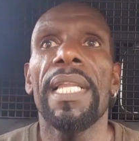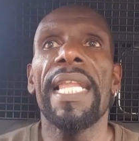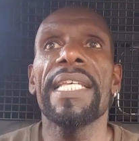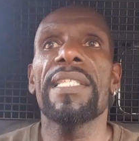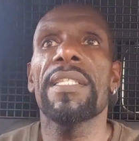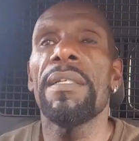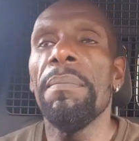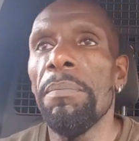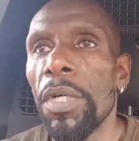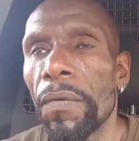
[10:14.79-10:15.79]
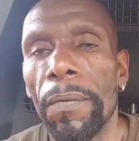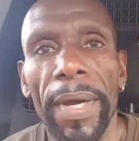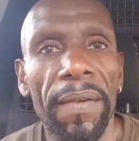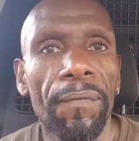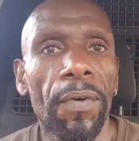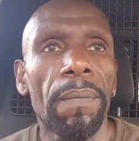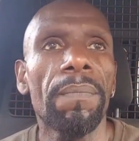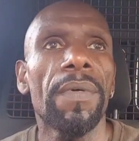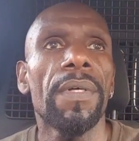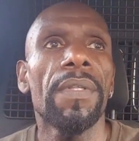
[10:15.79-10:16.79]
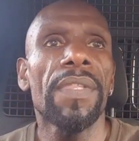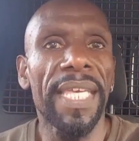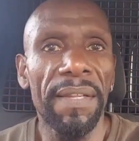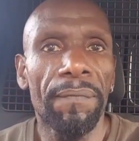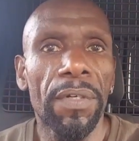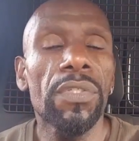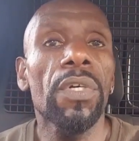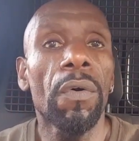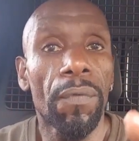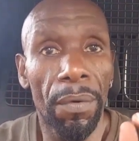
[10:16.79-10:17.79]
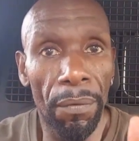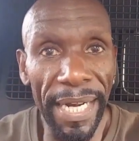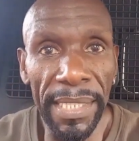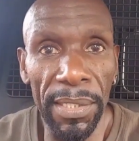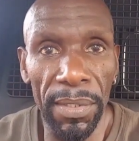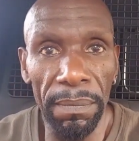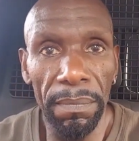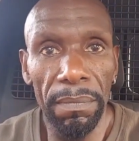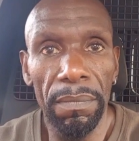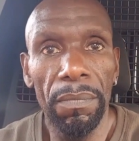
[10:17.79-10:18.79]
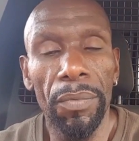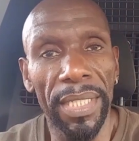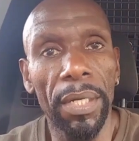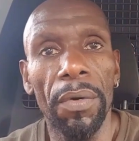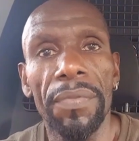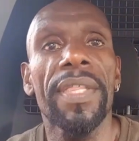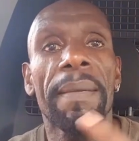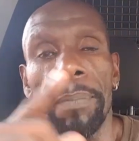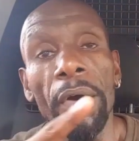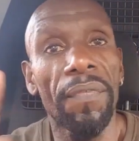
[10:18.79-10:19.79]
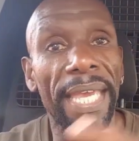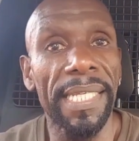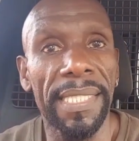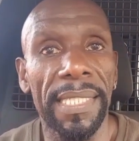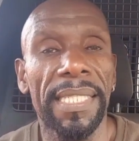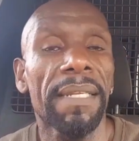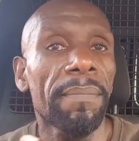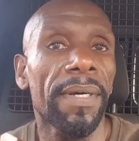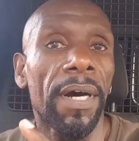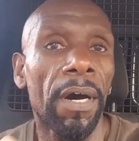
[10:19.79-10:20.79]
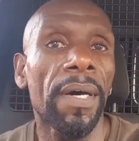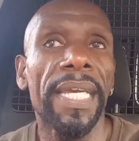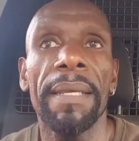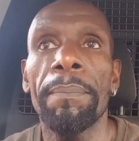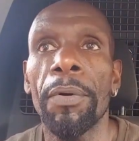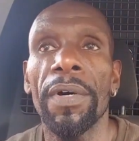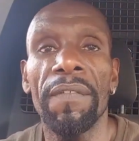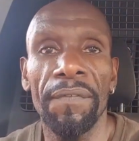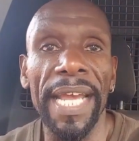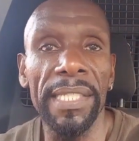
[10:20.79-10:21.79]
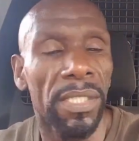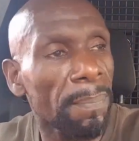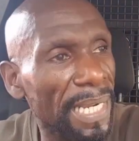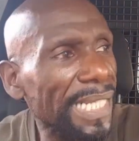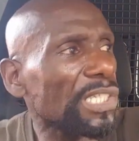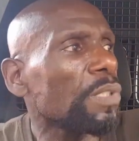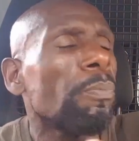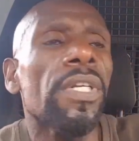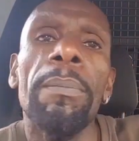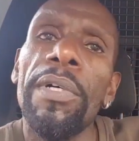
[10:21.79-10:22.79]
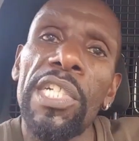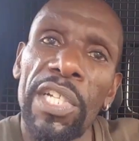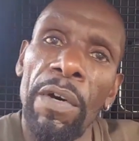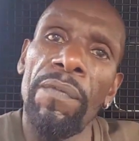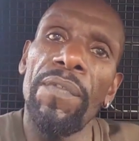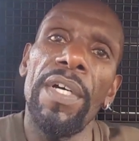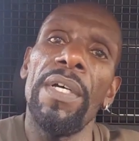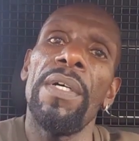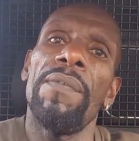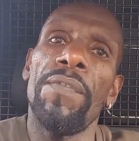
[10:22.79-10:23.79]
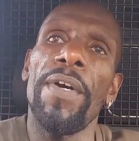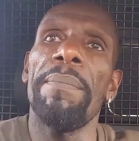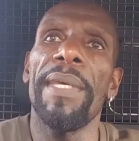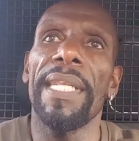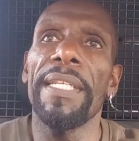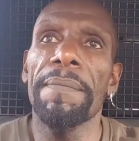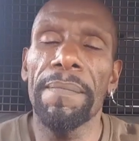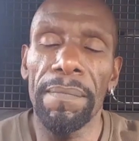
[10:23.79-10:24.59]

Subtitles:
Let's move away from the influence of racism. We know they both exist and are important factors, but let's just put them on the shelf for a minute.